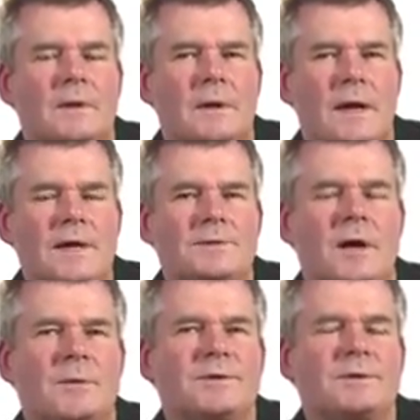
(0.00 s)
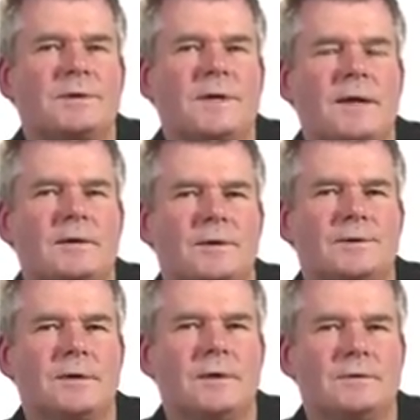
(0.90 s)
enzymes that detect those
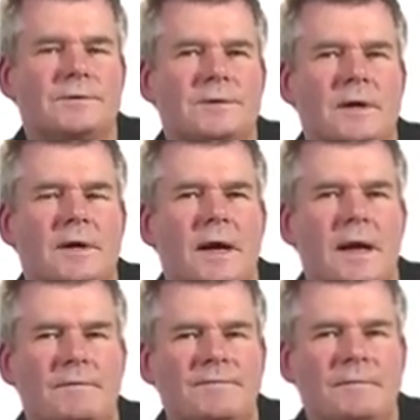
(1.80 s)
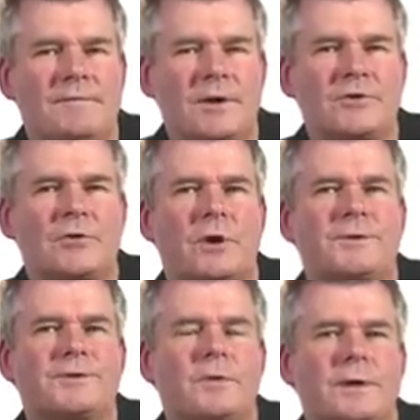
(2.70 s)
signals, and functional
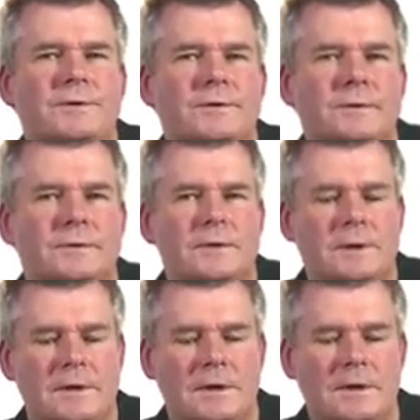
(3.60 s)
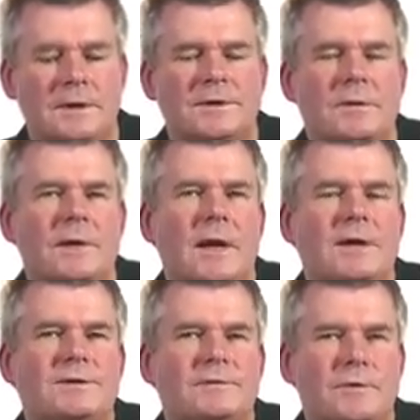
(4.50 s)
consequences. So in the
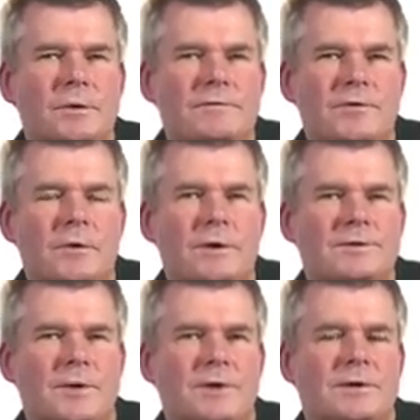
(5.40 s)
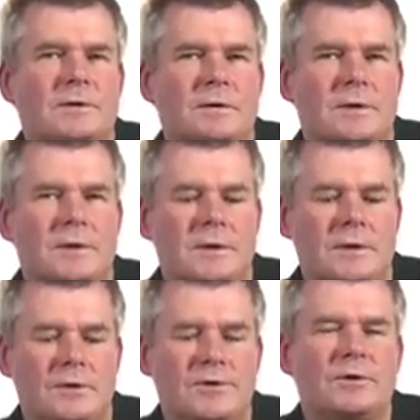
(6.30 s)
case of GLUT4 expression,
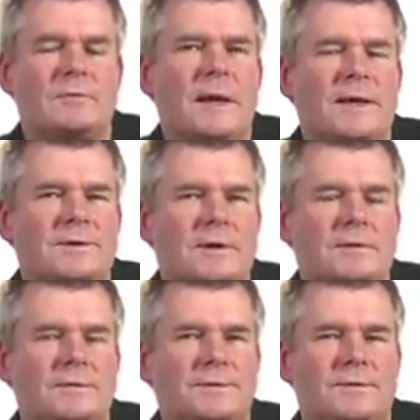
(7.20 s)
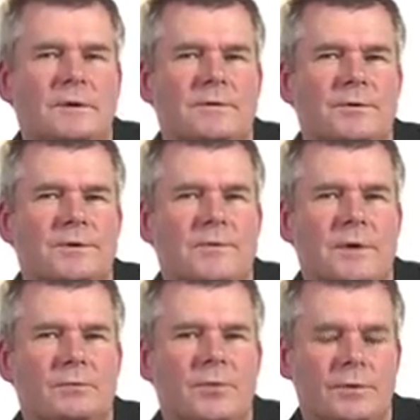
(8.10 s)
there are two main signals that are thought to be
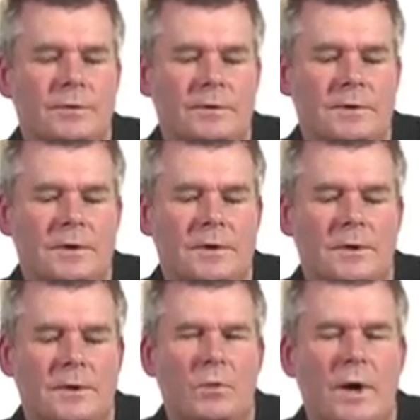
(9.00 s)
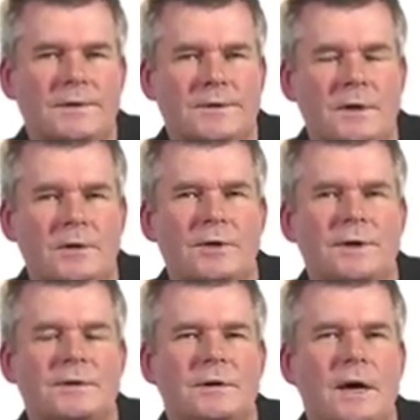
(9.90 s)
important. One is the
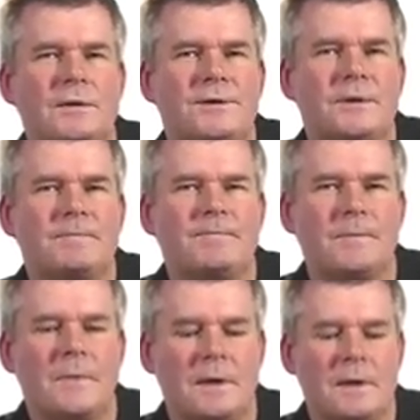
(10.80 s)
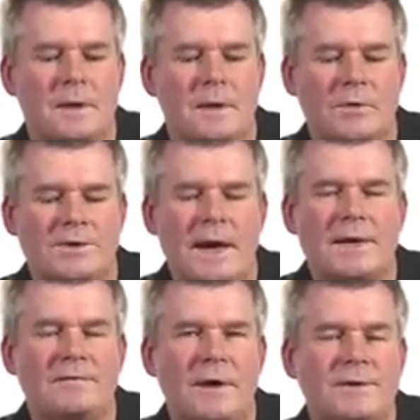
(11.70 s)
increase in calcium, which
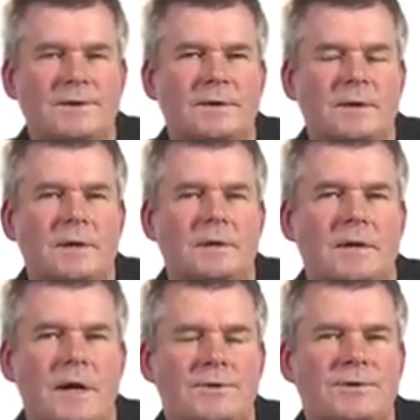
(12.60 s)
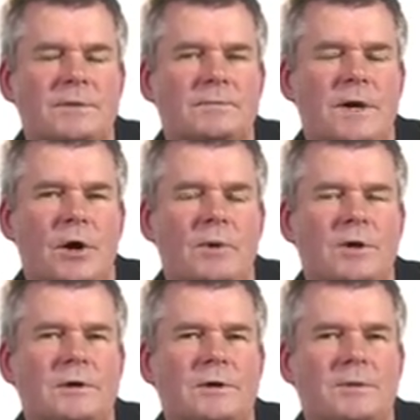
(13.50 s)
activates the calcium
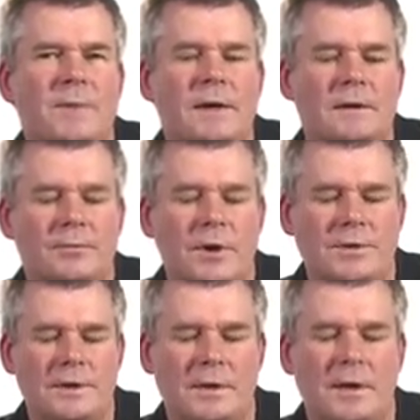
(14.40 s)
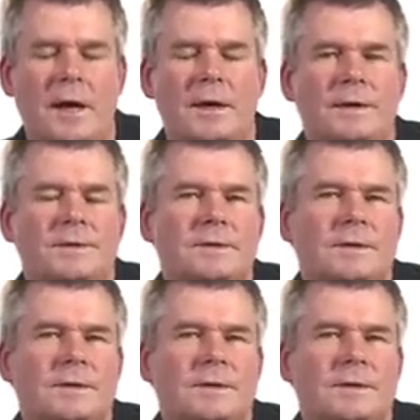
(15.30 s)
calmodulin dependent protein kinase,